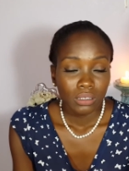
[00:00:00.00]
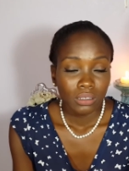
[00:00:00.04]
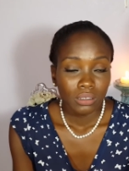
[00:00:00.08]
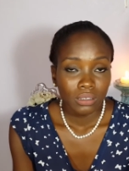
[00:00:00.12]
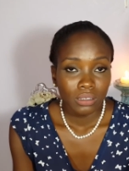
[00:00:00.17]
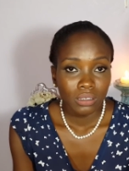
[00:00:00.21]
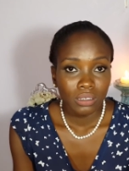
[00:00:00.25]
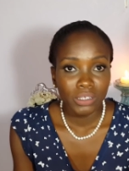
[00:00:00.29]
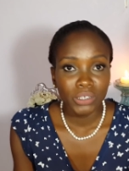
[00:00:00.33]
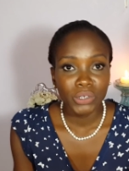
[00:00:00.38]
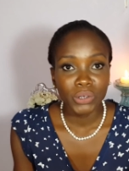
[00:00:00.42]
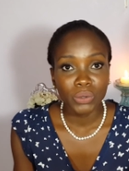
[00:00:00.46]

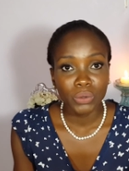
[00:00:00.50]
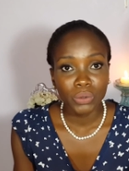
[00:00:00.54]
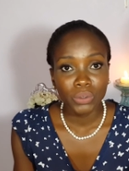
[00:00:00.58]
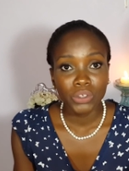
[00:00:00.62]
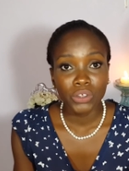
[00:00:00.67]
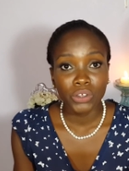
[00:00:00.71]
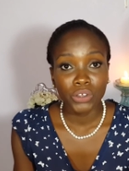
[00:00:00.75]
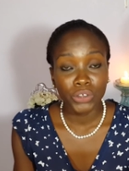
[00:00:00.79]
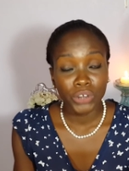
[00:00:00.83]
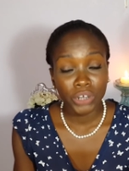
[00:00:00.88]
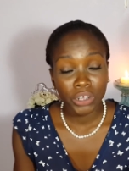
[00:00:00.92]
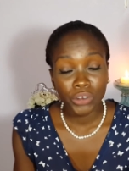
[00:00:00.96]
you know, you're
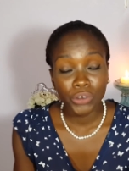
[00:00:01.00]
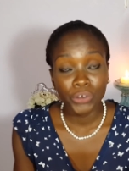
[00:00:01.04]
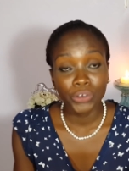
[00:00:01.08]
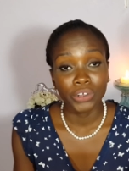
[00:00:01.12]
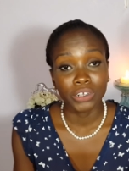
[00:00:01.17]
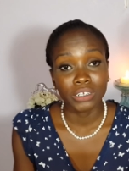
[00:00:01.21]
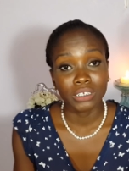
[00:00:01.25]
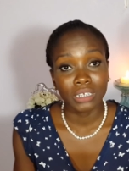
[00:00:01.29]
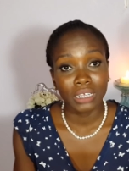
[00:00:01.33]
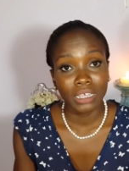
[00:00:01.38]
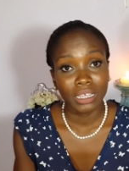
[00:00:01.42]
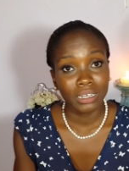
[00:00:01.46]
going to
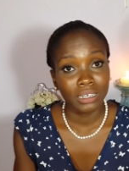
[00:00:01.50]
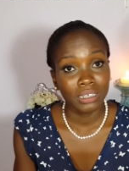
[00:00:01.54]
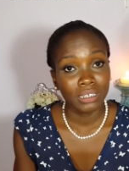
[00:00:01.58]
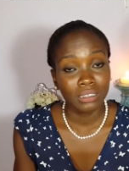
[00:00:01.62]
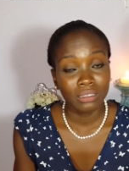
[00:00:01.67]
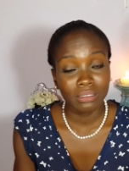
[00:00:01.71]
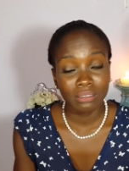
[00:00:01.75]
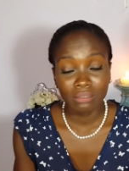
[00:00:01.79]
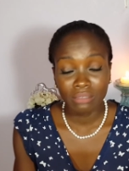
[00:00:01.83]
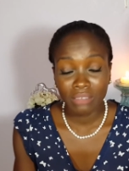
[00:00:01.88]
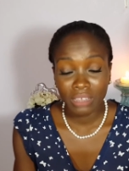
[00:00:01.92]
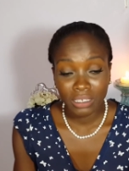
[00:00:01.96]
hurt, and
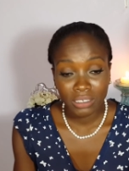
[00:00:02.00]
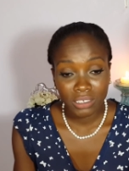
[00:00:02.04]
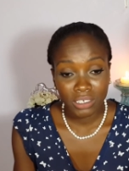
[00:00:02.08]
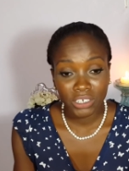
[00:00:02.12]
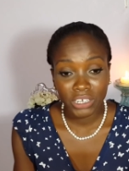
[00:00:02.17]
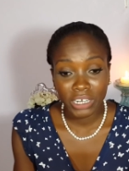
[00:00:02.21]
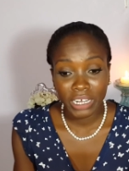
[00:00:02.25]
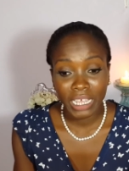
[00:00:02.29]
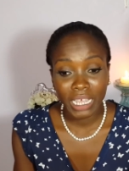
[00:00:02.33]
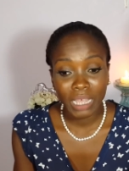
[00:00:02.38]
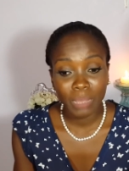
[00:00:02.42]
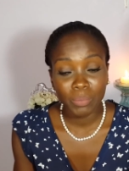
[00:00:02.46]
things are going to
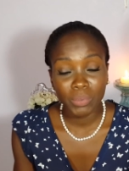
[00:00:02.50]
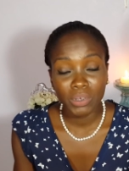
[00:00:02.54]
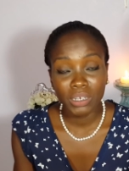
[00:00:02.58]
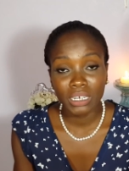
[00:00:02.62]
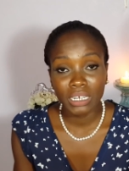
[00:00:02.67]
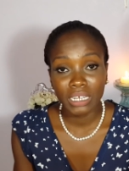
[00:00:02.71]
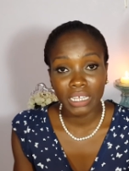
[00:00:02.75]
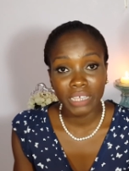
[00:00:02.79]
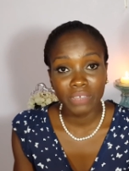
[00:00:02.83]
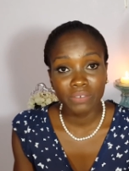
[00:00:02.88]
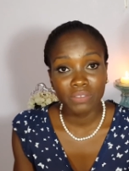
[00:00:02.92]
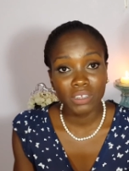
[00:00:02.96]
happen in
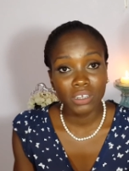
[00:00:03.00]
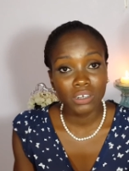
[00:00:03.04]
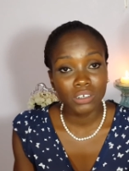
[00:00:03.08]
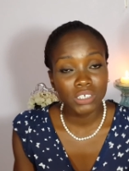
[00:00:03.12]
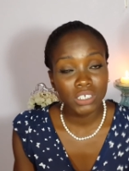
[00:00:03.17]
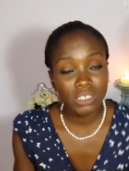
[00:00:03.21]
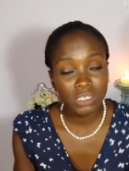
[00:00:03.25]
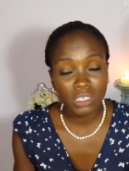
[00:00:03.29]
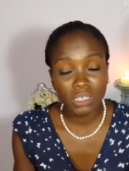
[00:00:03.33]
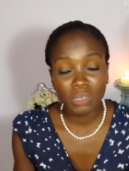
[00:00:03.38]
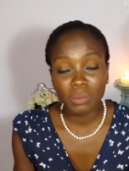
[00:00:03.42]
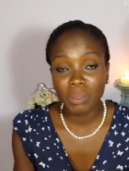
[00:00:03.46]
life that are just
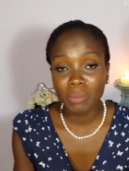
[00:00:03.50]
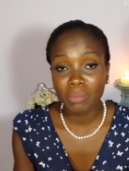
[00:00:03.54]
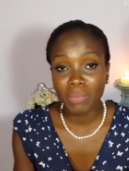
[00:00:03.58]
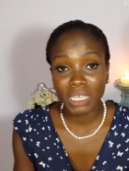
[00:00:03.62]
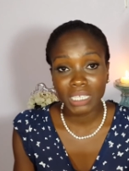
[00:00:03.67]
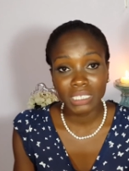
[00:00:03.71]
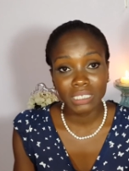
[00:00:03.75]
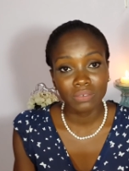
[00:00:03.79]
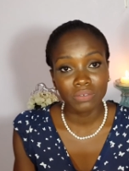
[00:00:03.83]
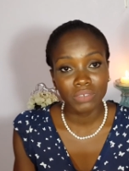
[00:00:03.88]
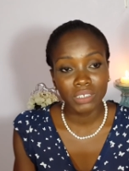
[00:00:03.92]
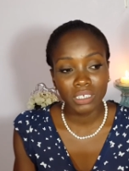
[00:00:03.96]
going to be
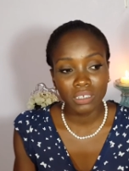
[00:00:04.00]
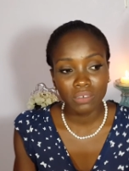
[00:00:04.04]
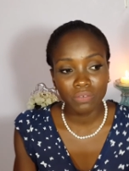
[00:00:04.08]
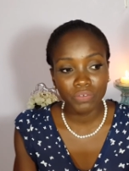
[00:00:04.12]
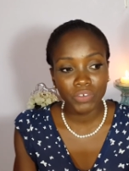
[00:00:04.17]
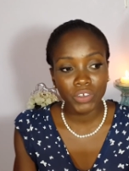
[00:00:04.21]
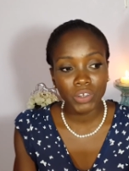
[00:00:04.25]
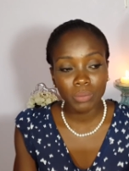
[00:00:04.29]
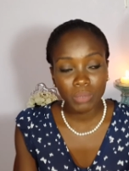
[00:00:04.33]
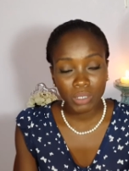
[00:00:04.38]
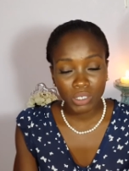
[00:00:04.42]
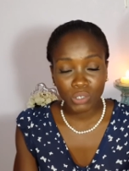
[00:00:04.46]
massively
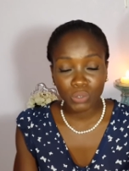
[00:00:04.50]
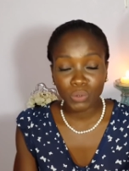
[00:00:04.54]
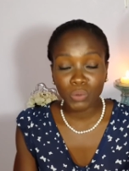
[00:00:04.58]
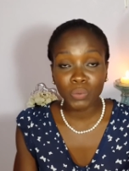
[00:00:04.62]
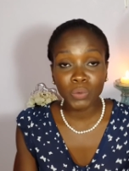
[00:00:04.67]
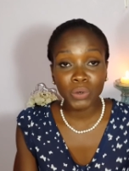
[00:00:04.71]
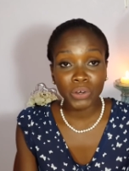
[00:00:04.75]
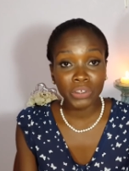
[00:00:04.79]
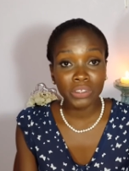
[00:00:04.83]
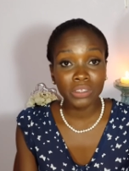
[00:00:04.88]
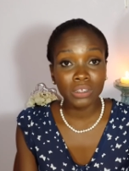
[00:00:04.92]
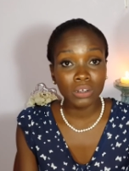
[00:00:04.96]
unfair. But don't
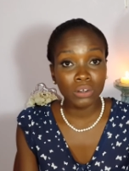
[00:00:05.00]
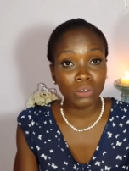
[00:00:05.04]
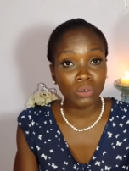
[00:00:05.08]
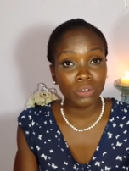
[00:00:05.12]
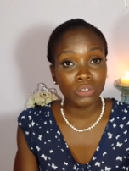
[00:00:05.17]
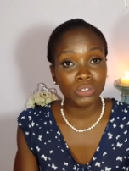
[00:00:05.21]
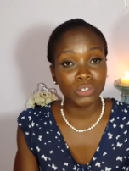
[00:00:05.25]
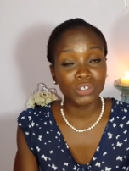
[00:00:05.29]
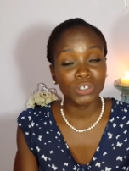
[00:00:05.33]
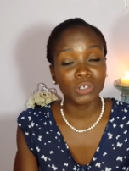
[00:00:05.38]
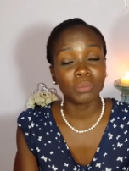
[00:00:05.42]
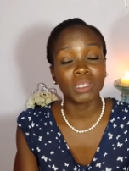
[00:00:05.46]
worry, there are
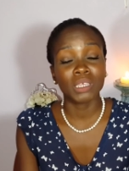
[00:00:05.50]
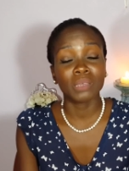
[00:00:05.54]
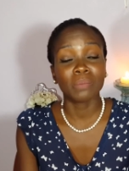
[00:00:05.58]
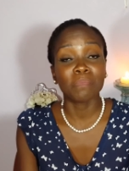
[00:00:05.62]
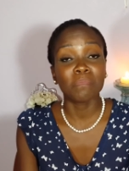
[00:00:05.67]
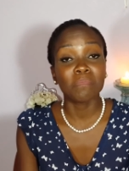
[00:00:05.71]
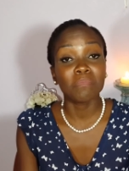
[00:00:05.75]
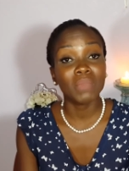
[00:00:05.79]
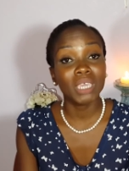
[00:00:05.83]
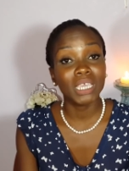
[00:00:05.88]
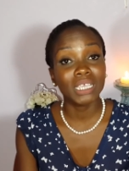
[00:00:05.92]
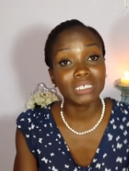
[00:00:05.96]
also going to be
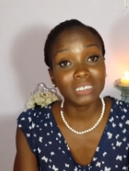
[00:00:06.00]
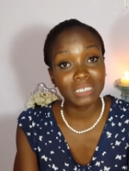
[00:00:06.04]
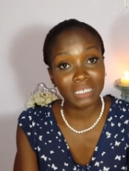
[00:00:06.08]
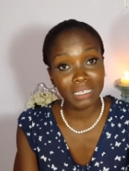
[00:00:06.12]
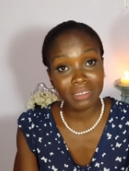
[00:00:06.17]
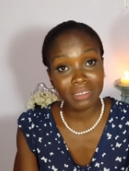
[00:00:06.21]
amazing